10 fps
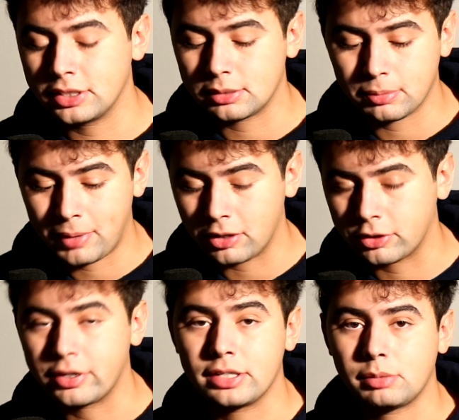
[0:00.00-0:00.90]
It's about
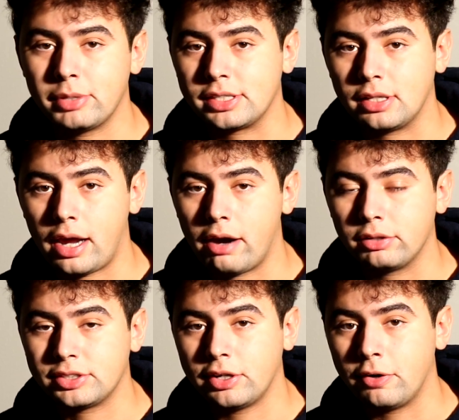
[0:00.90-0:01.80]
Christmas
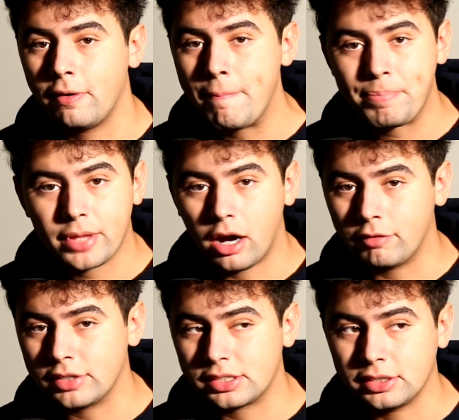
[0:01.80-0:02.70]
now, so
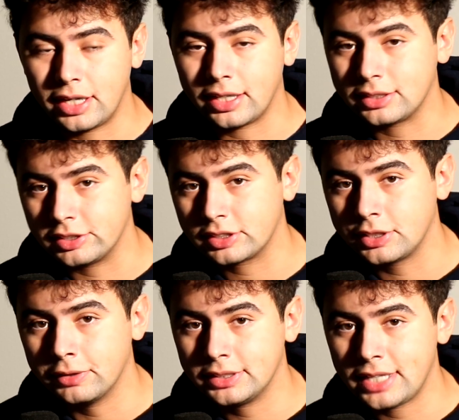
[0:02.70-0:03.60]
obviously I like to
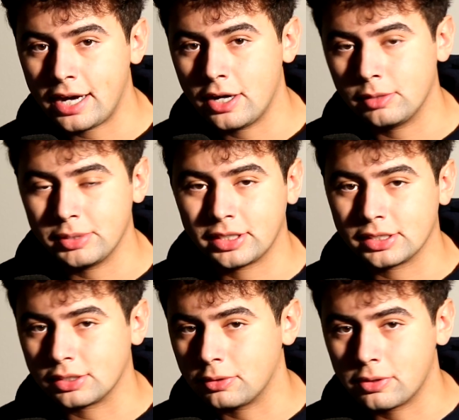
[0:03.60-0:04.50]
slow it down
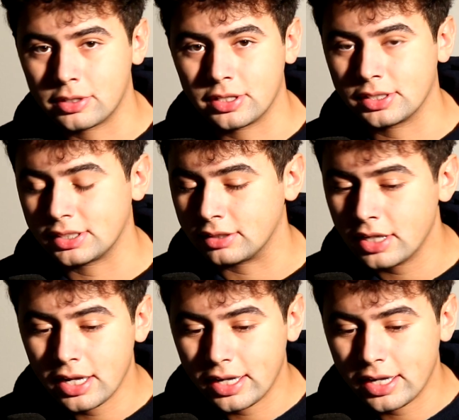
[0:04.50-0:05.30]
because of the orders and